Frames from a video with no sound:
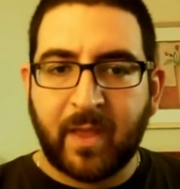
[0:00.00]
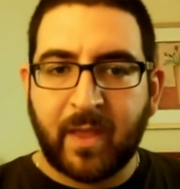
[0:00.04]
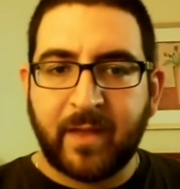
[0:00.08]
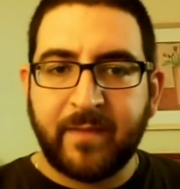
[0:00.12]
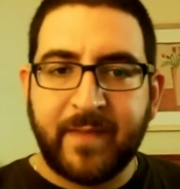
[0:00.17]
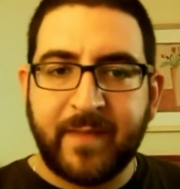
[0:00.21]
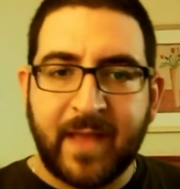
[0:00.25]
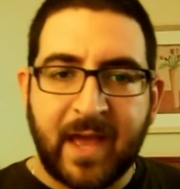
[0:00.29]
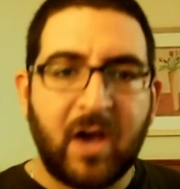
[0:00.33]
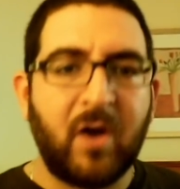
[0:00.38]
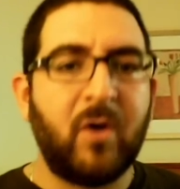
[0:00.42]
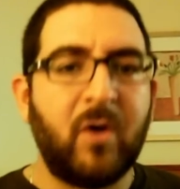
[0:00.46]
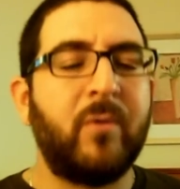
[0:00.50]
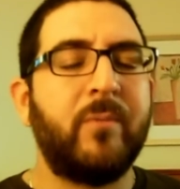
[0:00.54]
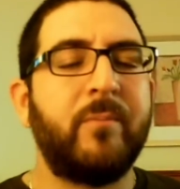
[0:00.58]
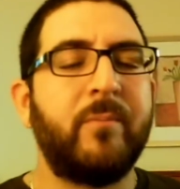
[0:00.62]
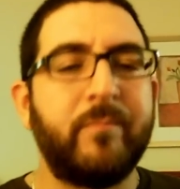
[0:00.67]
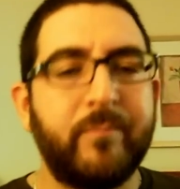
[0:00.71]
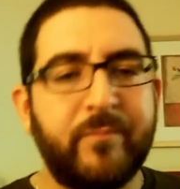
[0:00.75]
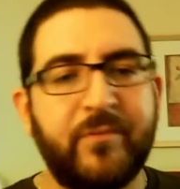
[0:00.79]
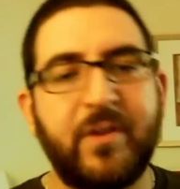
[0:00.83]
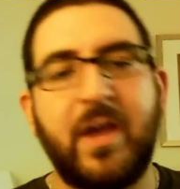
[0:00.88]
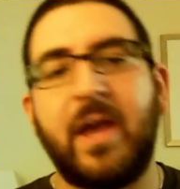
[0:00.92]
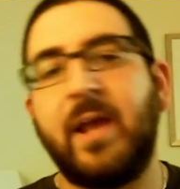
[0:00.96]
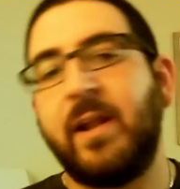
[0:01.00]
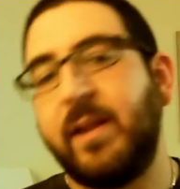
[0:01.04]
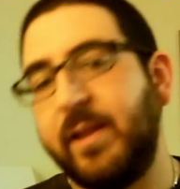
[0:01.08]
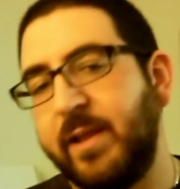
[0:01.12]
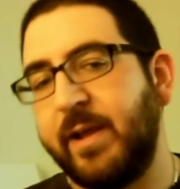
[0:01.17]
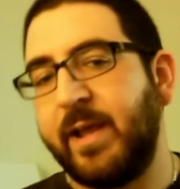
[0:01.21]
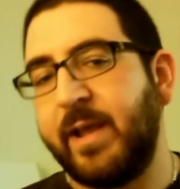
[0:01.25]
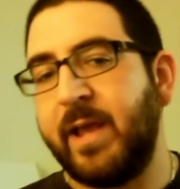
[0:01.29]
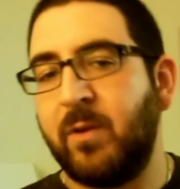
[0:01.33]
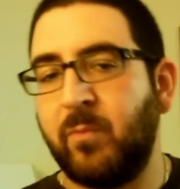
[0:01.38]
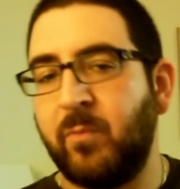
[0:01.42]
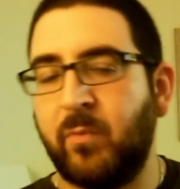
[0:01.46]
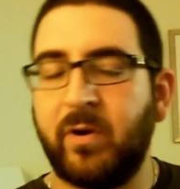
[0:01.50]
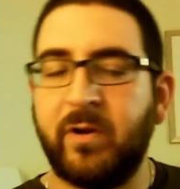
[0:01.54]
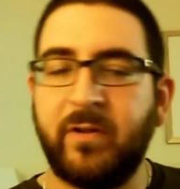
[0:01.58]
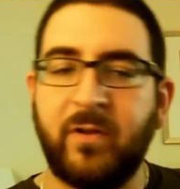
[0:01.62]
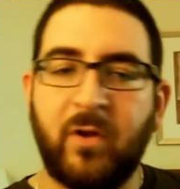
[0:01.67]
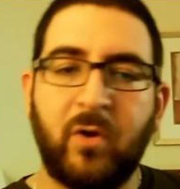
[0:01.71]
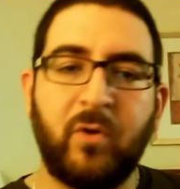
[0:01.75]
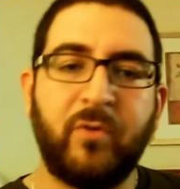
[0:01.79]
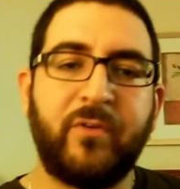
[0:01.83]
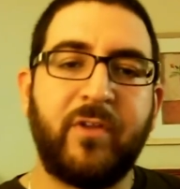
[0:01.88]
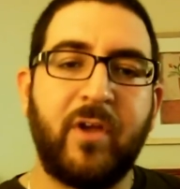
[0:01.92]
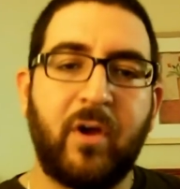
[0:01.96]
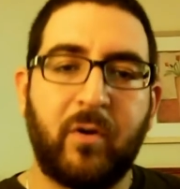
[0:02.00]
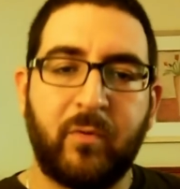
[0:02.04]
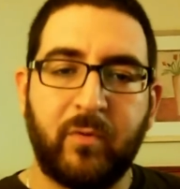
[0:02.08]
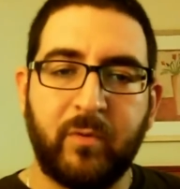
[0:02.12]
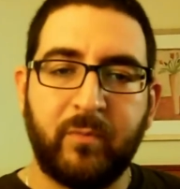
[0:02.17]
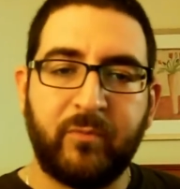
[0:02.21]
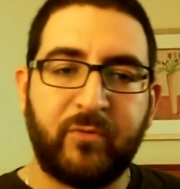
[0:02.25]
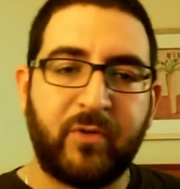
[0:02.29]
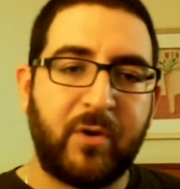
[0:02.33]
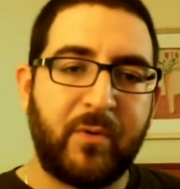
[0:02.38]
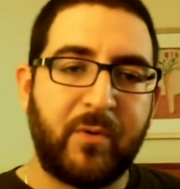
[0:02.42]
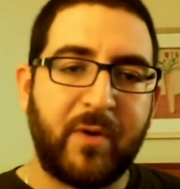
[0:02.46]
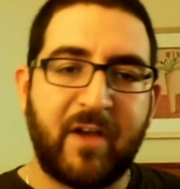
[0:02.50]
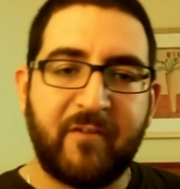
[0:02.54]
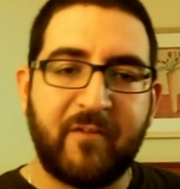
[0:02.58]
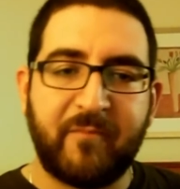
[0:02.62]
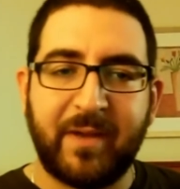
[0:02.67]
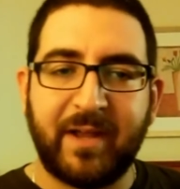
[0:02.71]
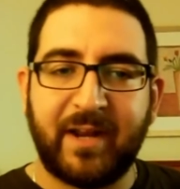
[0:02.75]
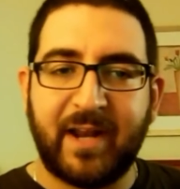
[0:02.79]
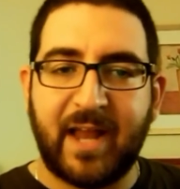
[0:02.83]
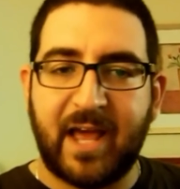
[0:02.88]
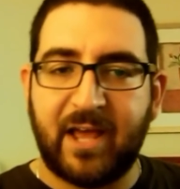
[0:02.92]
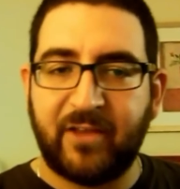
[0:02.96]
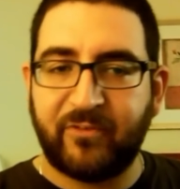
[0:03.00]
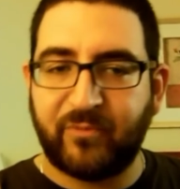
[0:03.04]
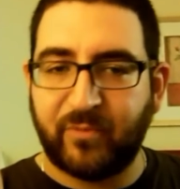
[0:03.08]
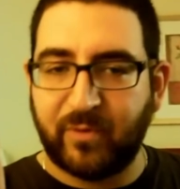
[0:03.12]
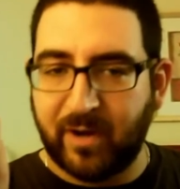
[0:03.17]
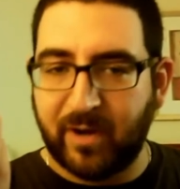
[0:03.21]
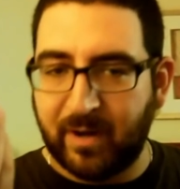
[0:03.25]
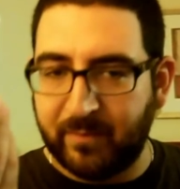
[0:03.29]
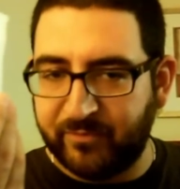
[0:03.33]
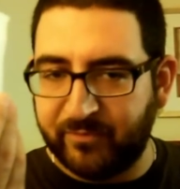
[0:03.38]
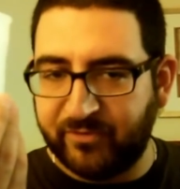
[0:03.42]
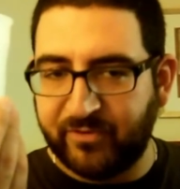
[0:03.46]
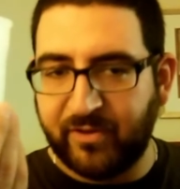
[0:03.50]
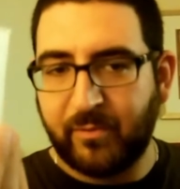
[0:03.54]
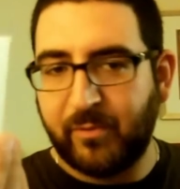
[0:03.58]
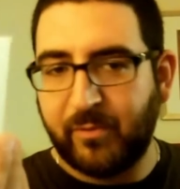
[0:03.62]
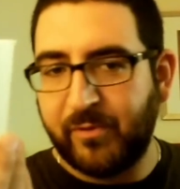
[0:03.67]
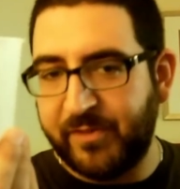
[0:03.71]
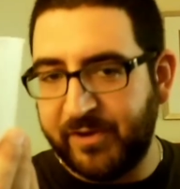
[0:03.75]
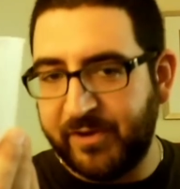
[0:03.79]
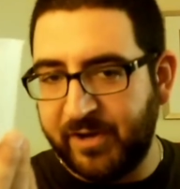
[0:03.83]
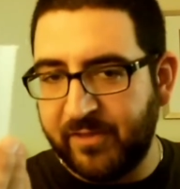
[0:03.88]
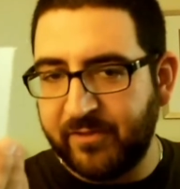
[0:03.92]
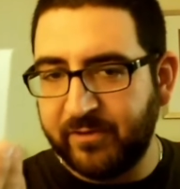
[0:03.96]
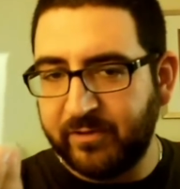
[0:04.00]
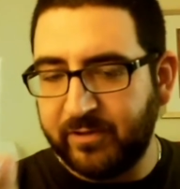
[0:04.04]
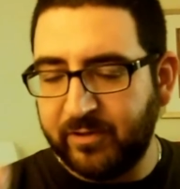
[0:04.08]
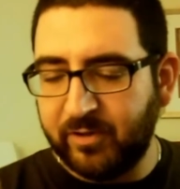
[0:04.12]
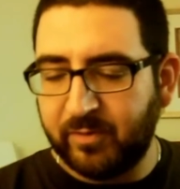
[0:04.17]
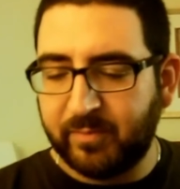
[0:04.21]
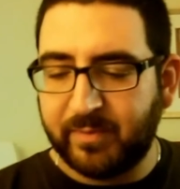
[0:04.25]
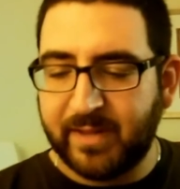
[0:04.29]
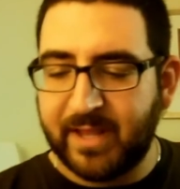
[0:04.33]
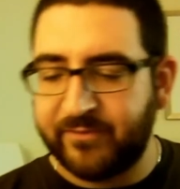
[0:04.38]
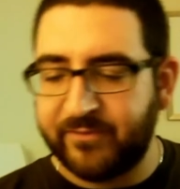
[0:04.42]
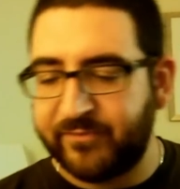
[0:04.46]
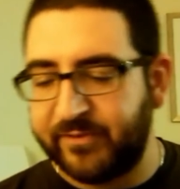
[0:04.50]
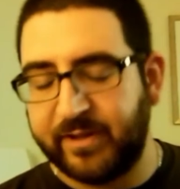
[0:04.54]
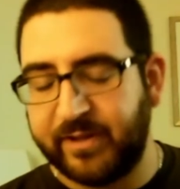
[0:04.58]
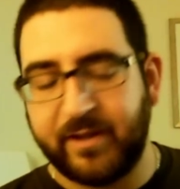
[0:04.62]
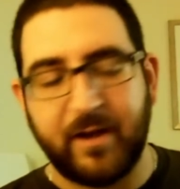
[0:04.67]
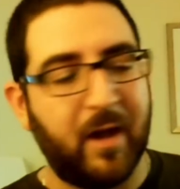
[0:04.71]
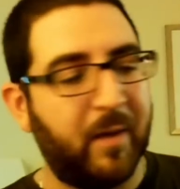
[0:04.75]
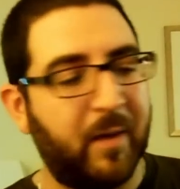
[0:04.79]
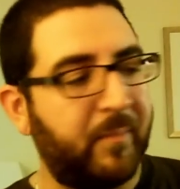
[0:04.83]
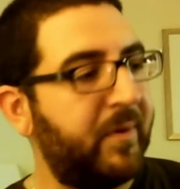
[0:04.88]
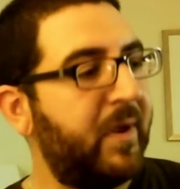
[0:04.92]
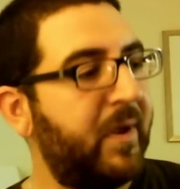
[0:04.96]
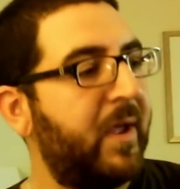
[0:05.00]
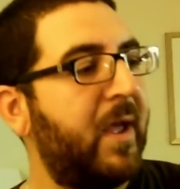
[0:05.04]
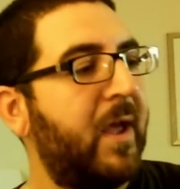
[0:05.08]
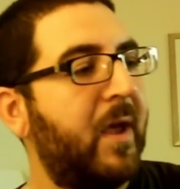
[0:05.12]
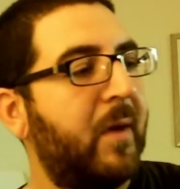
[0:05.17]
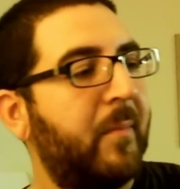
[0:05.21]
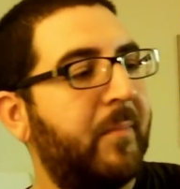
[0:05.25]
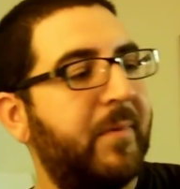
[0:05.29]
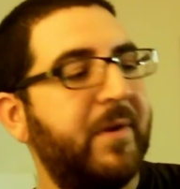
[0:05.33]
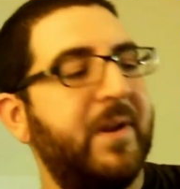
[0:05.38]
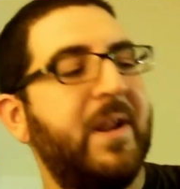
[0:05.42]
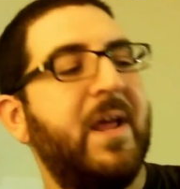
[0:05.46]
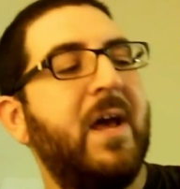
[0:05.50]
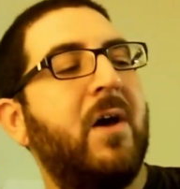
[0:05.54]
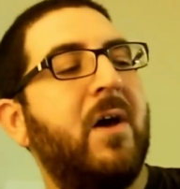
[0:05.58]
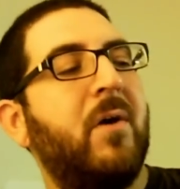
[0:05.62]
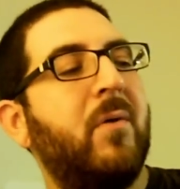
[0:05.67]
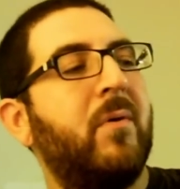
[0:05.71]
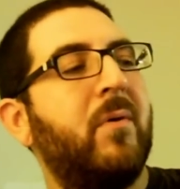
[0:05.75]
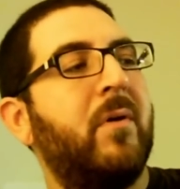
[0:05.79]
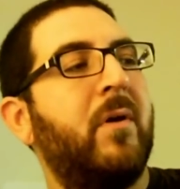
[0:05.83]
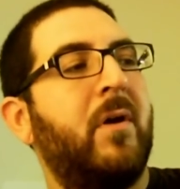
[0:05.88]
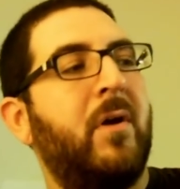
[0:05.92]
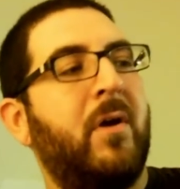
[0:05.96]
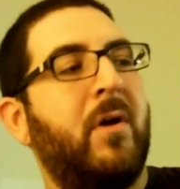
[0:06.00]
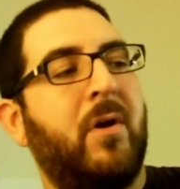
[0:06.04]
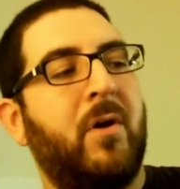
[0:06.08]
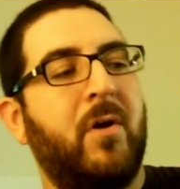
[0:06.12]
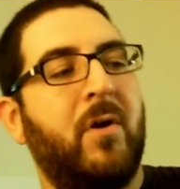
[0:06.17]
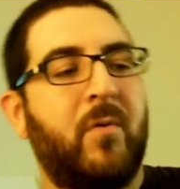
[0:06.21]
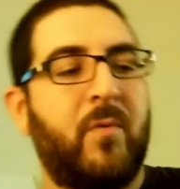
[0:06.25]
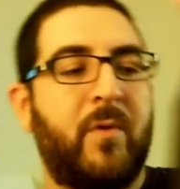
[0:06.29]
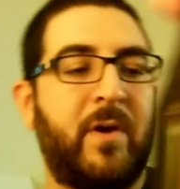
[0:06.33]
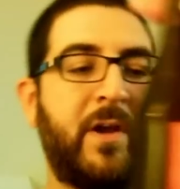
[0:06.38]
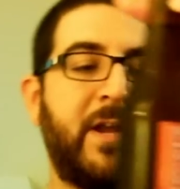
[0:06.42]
now, sadly, again, we're in the hotel room, so I don't have my glassware. I'm stuck with another little plastic cup. But now we're